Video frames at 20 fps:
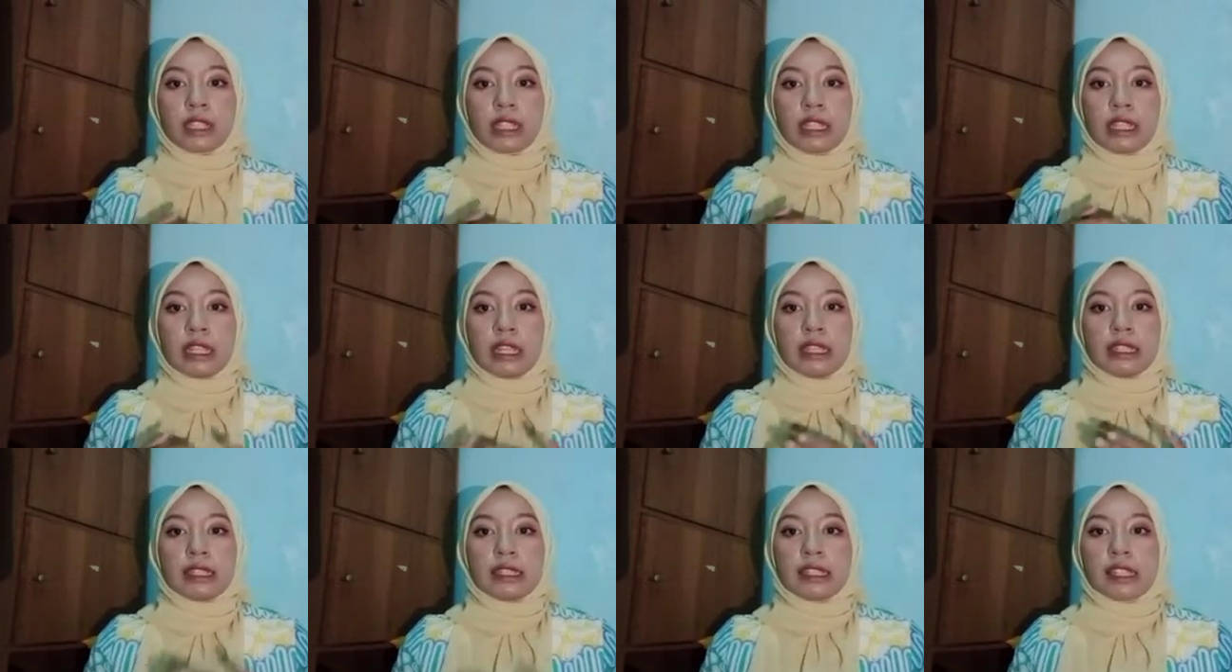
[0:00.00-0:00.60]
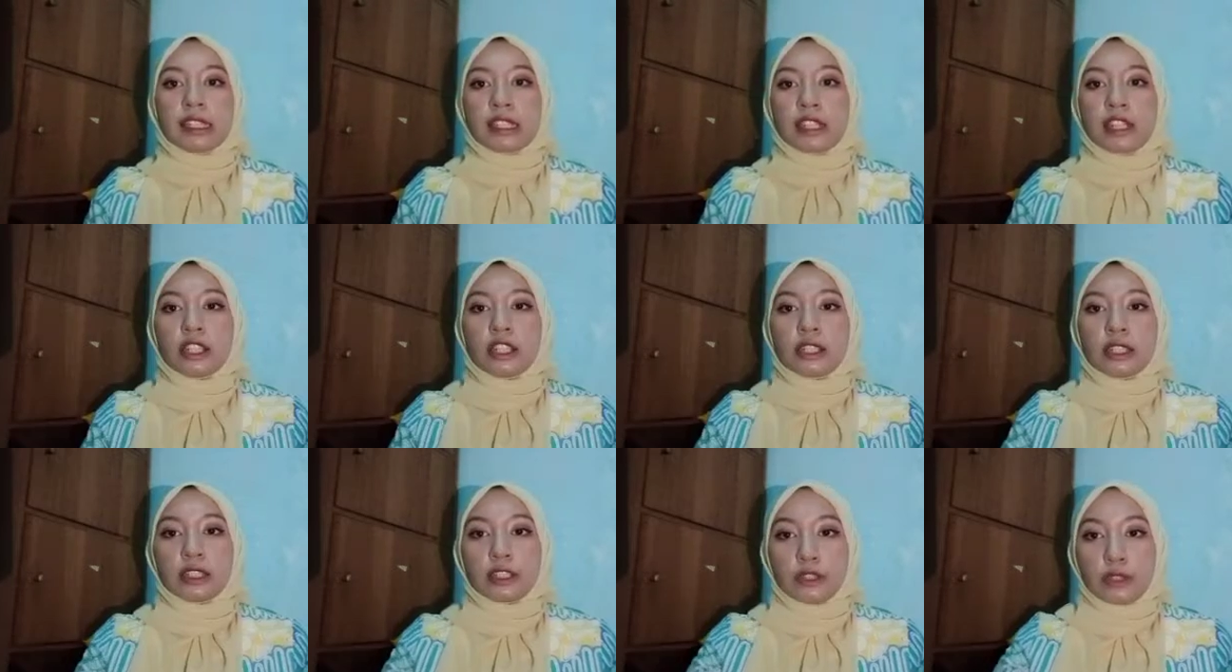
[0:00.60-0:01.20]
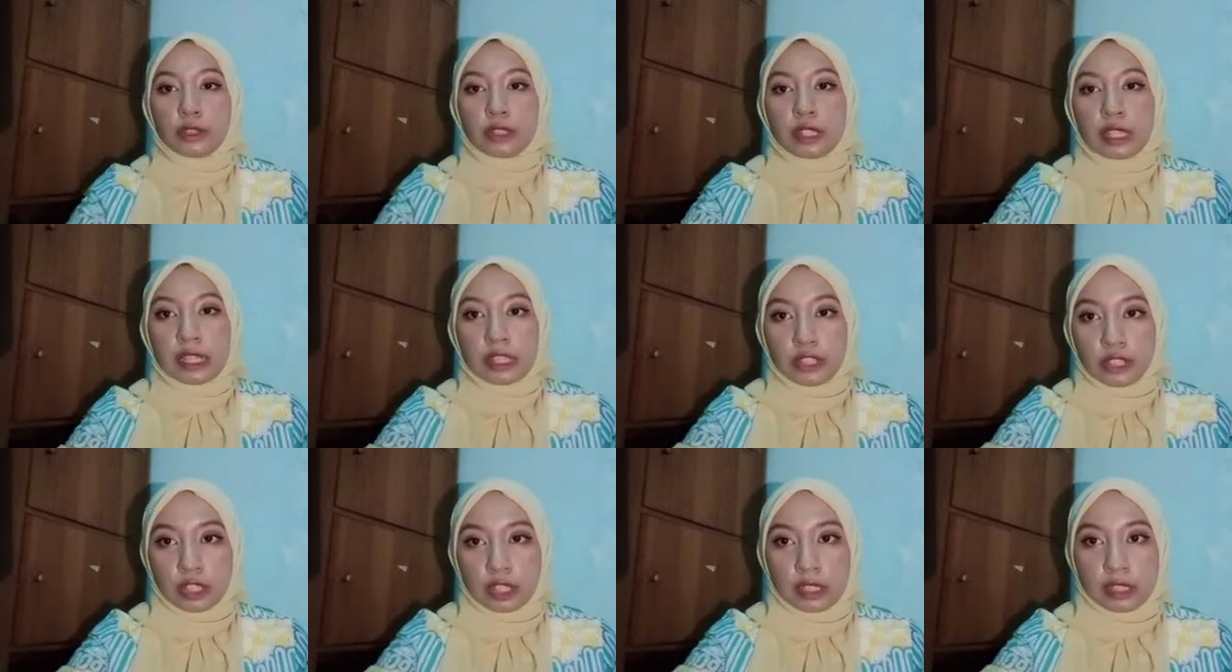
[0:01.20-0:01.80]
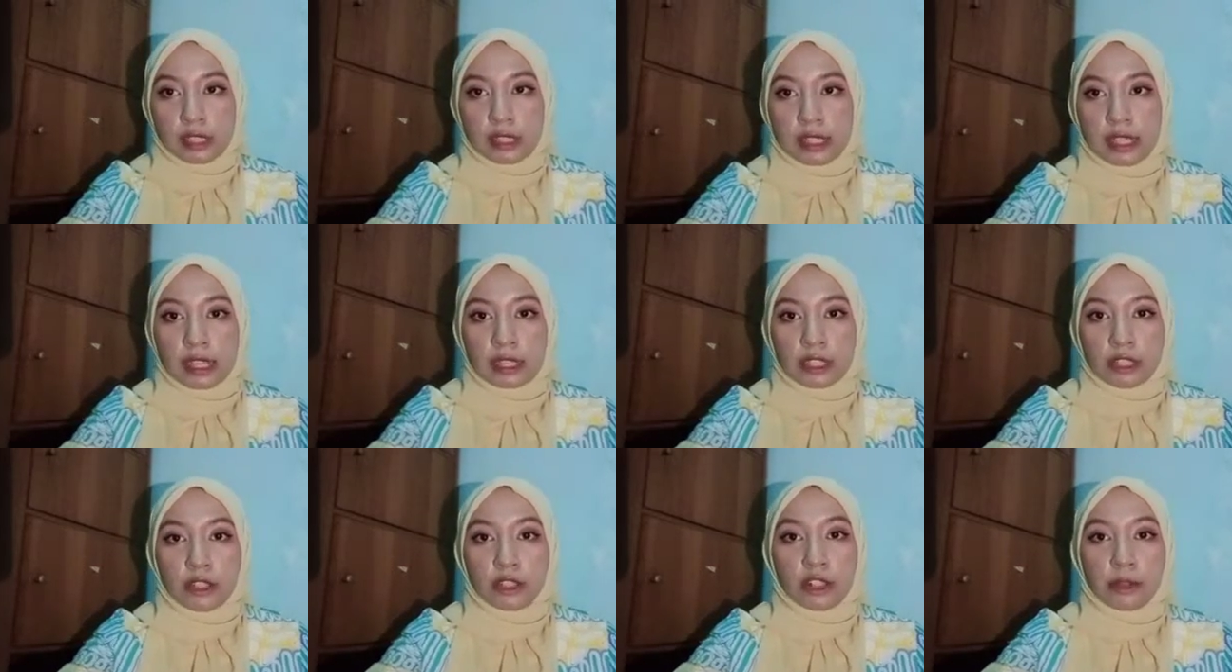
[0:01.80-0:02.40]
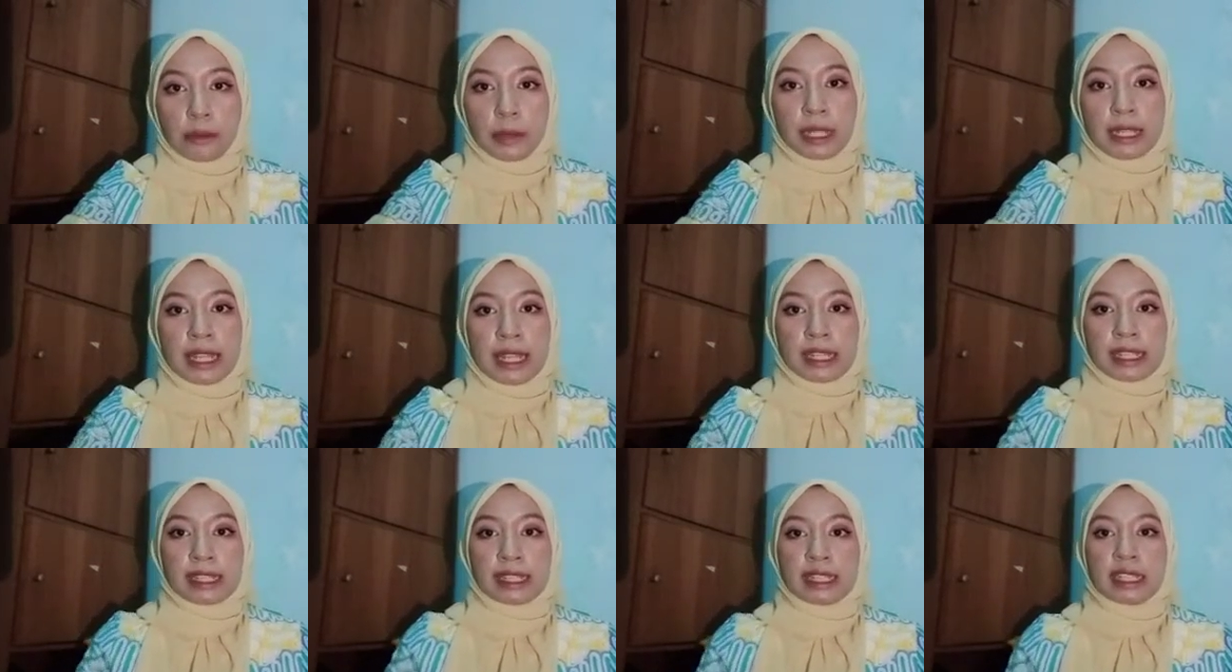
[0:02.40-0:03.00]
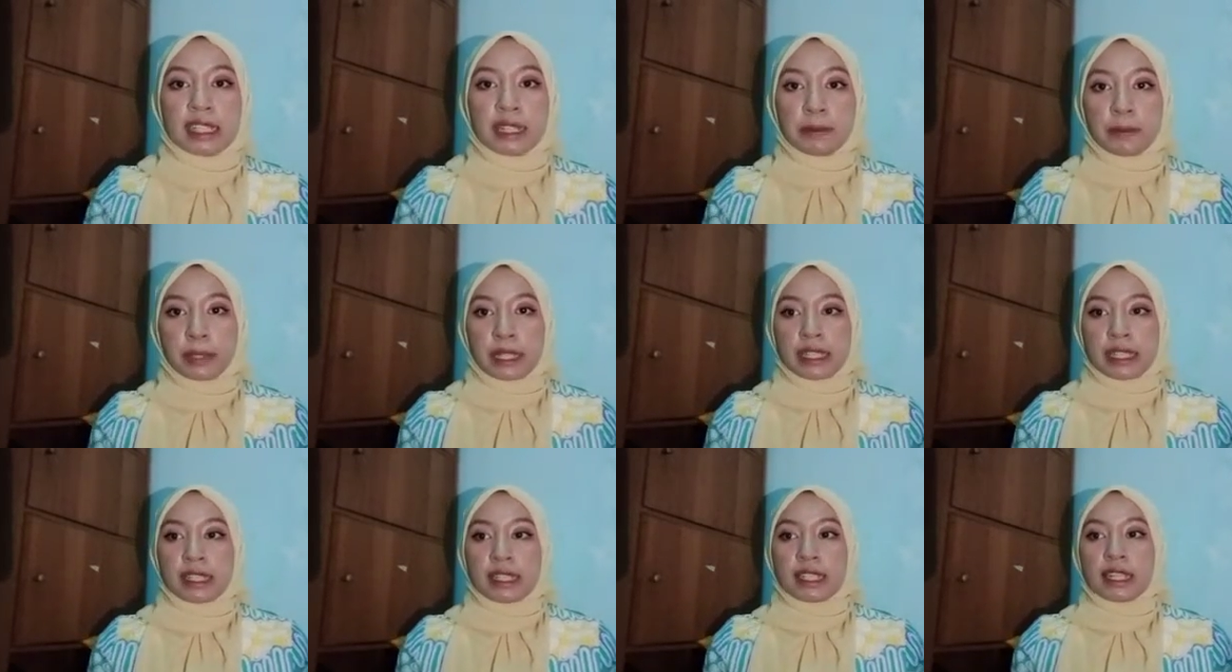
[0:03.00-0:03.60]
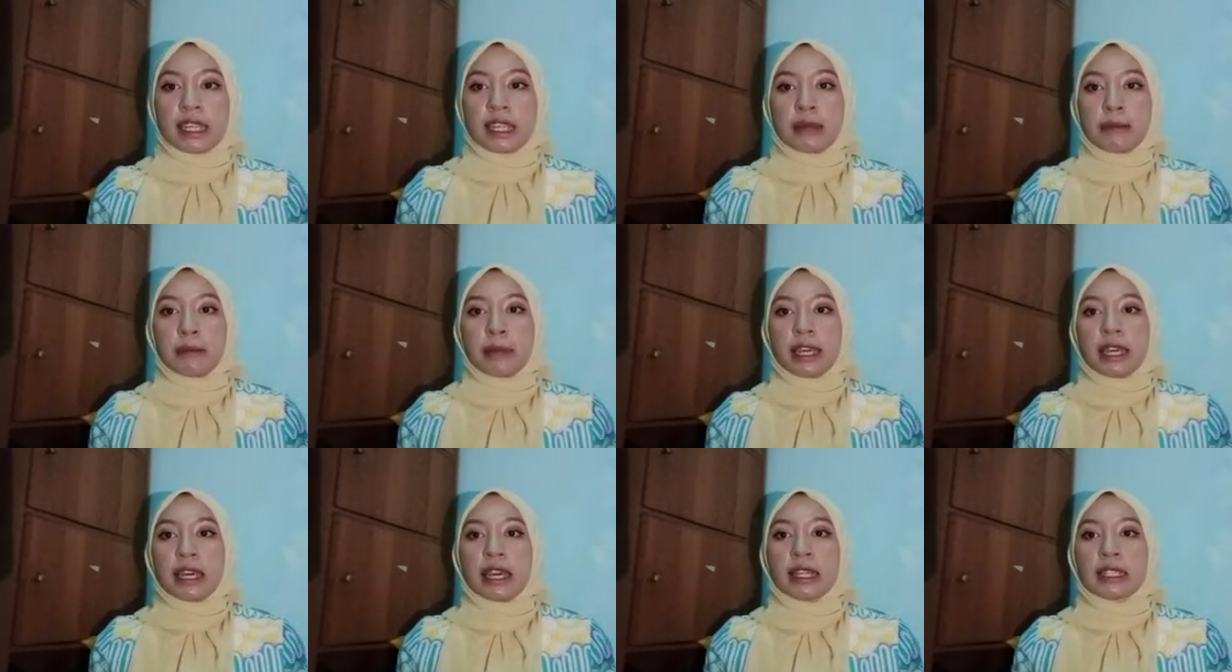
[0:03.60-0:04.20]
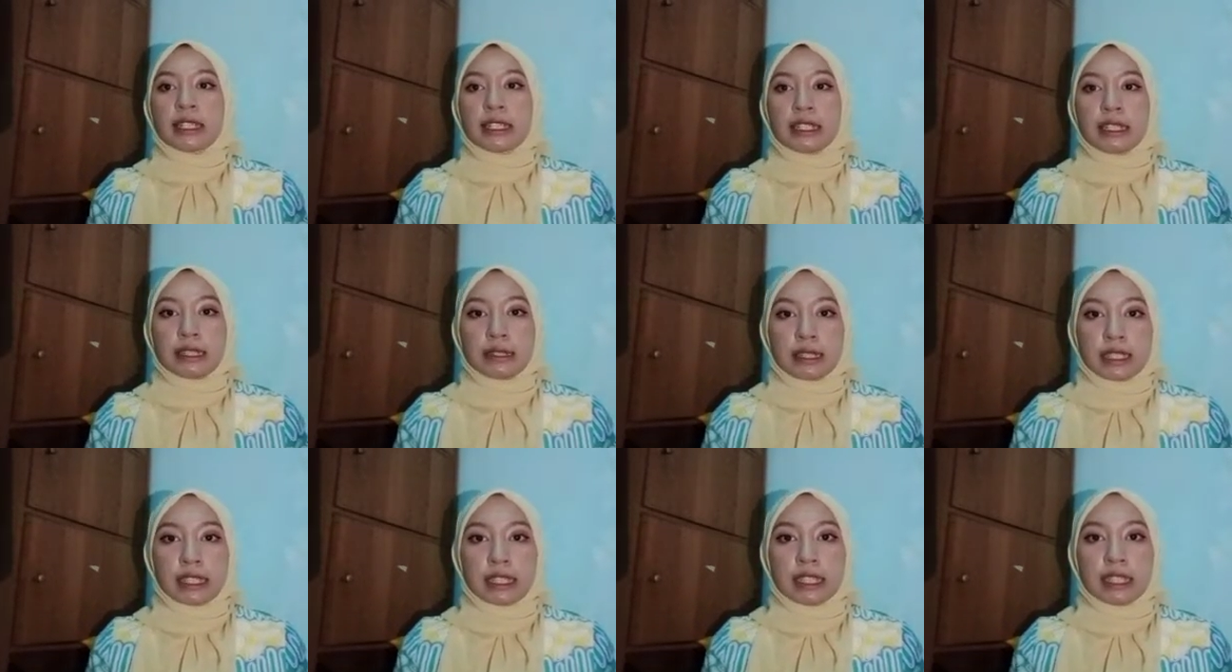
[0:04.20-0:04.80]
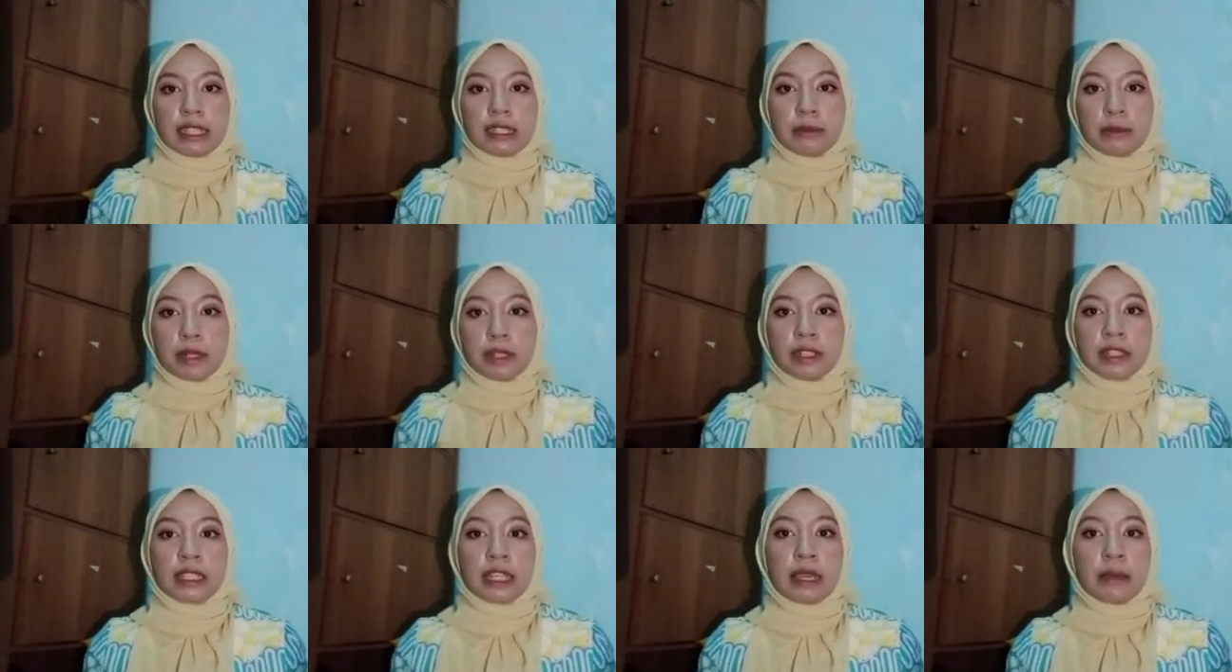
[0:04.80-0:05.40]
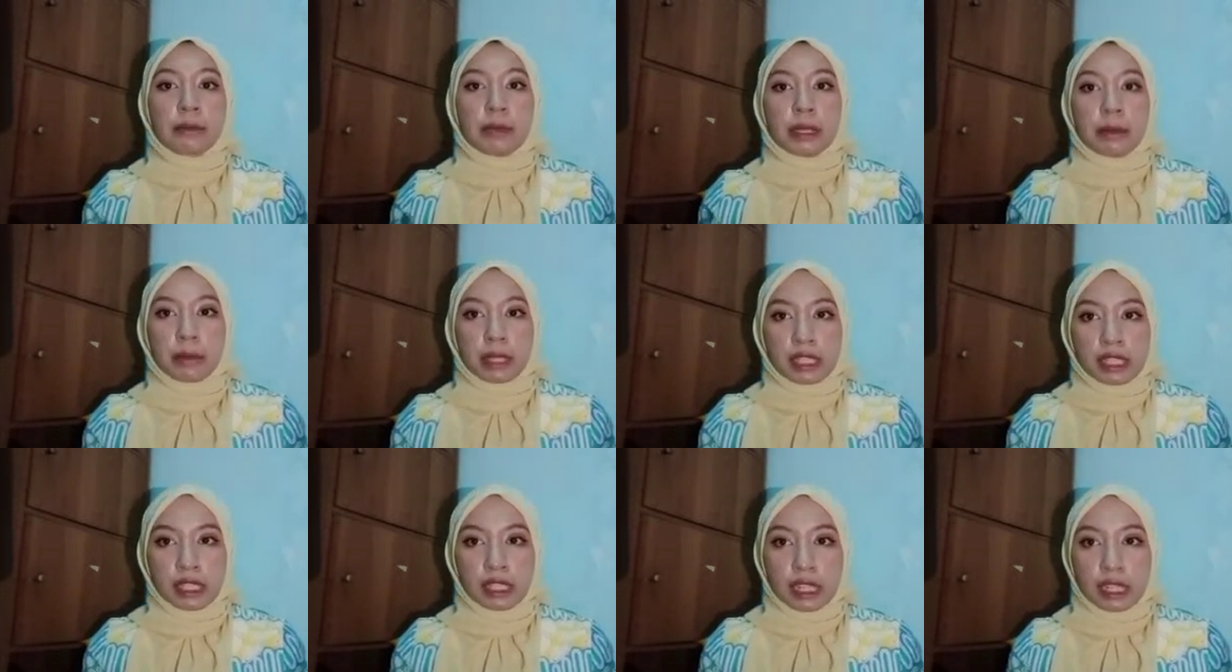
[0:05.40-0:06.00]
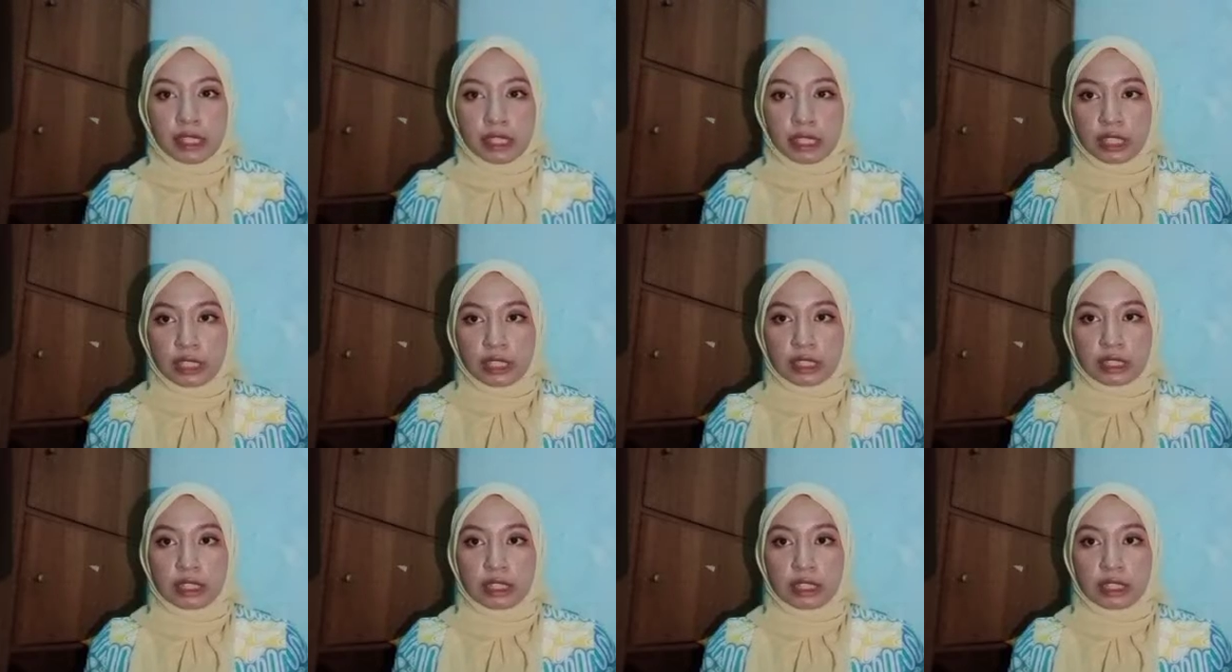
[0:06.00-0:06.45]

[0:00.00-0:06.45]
This is not to suggest that Corbett has displaced Mahan in the Indian maritime imagination,